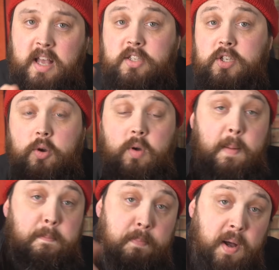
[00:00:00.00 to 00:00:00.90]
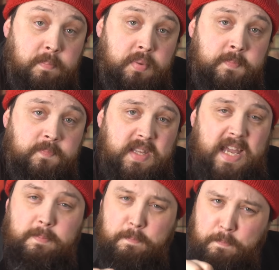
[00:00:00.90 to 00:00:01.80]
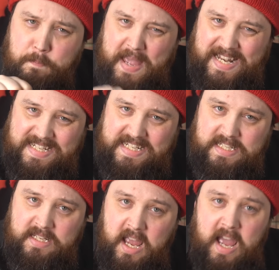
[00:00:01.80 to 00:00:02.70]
so a bump can bend it,